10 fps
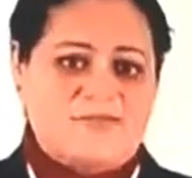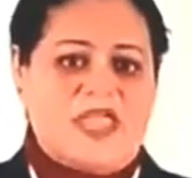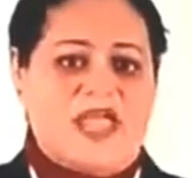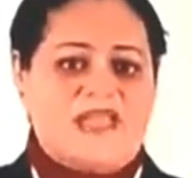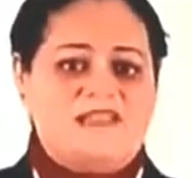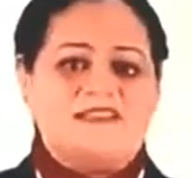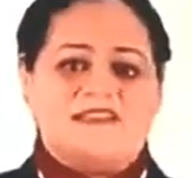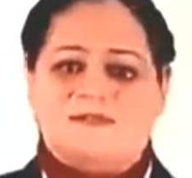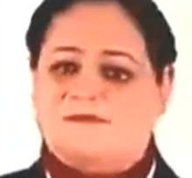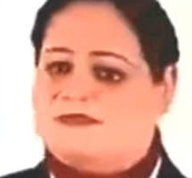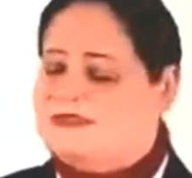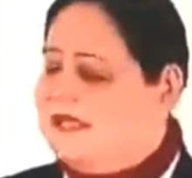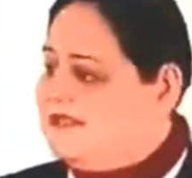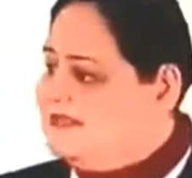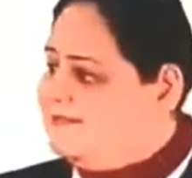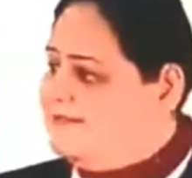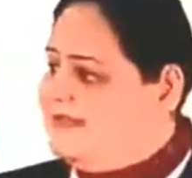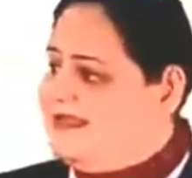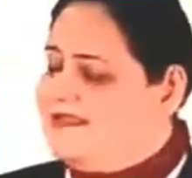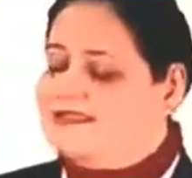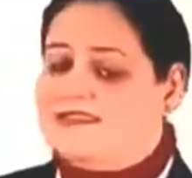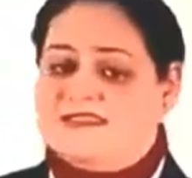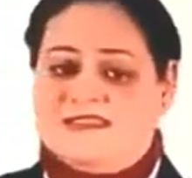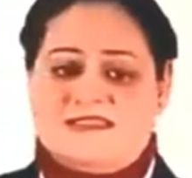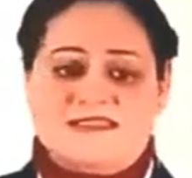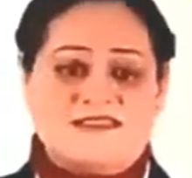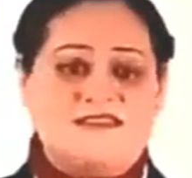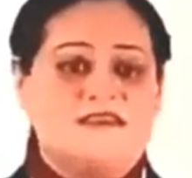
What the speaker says: and the banana plant is